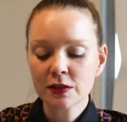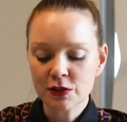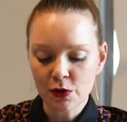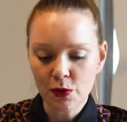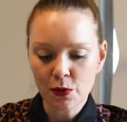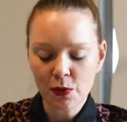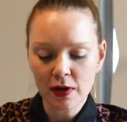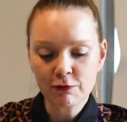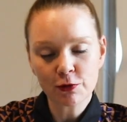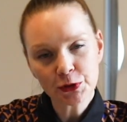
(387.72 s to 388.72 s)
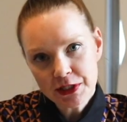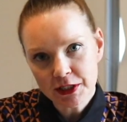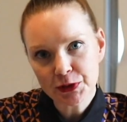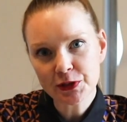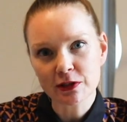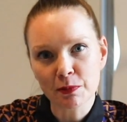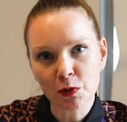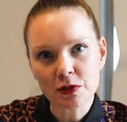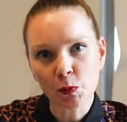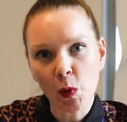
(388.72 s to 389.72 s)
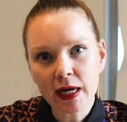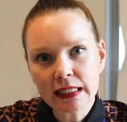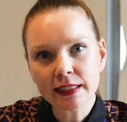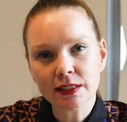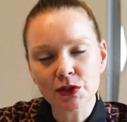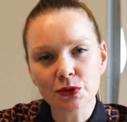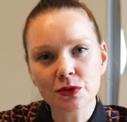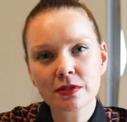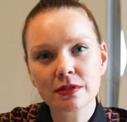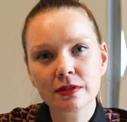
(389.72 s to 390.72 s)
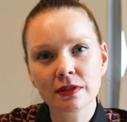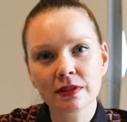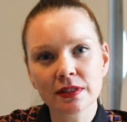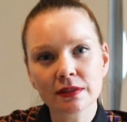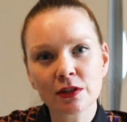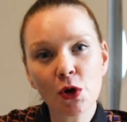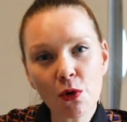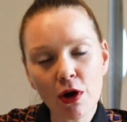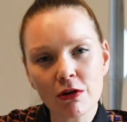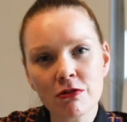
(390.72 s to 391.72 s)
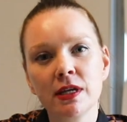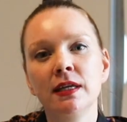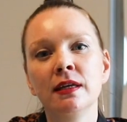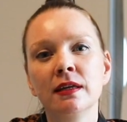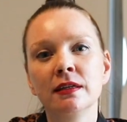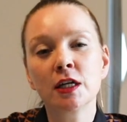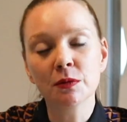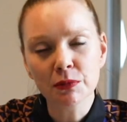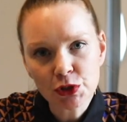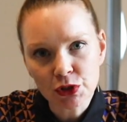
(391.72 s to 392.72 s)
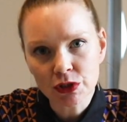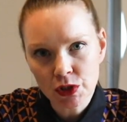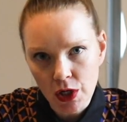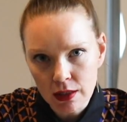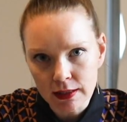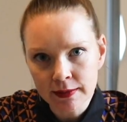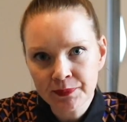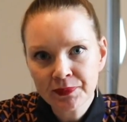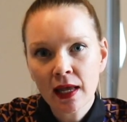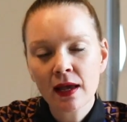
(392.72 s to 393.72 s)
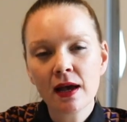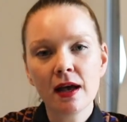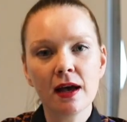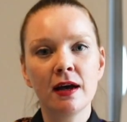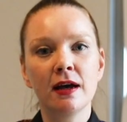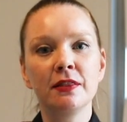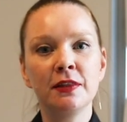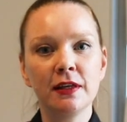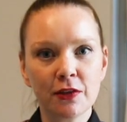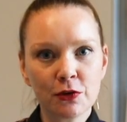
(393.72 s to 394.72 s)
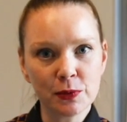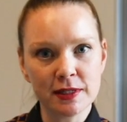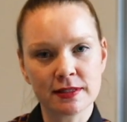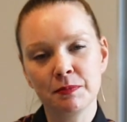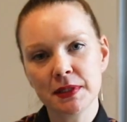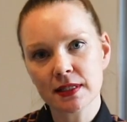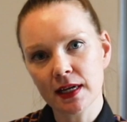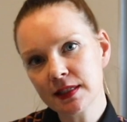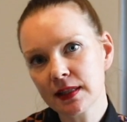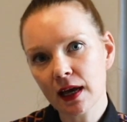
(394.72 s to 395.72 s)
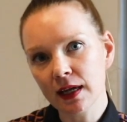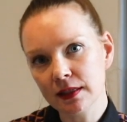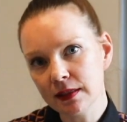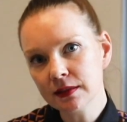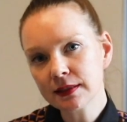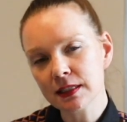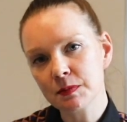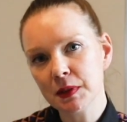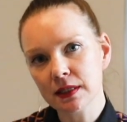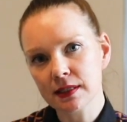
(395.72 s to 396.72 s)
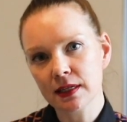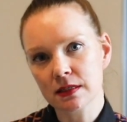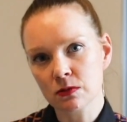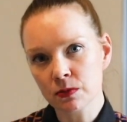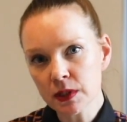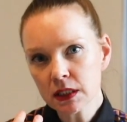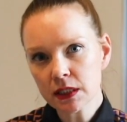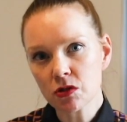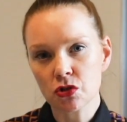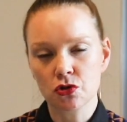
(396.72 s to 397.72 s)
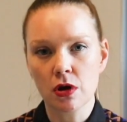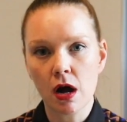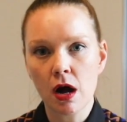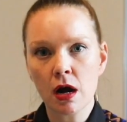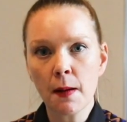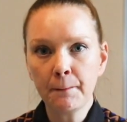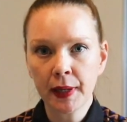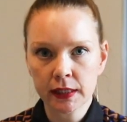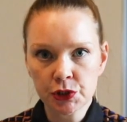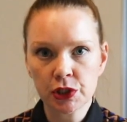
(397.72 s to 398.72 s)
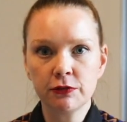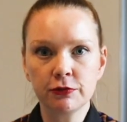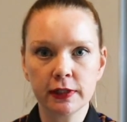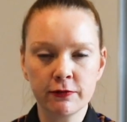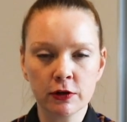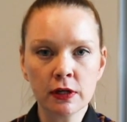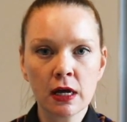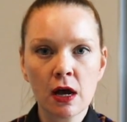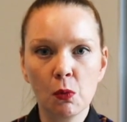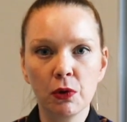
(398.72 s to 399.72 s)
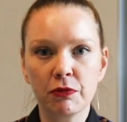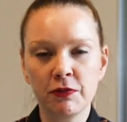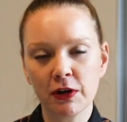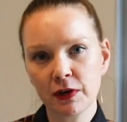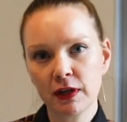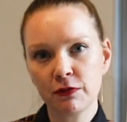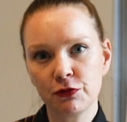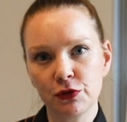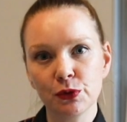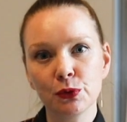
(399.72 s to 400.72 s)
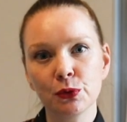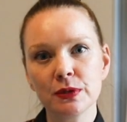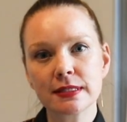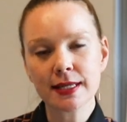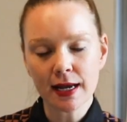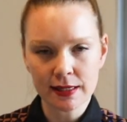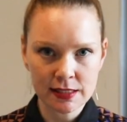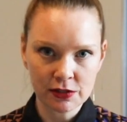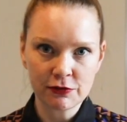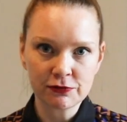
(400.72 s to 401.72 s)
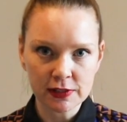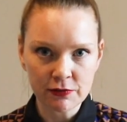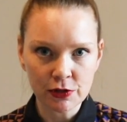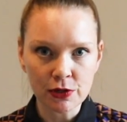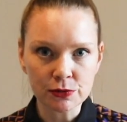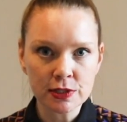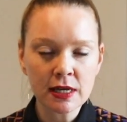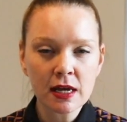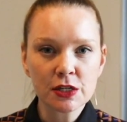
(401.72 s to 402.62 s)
So Forastero is the most widely used cocoa in commercial chocolate. The other reason, besides the high yield, is because it has a really strong, punchy flavor with very few secondary flavor notes.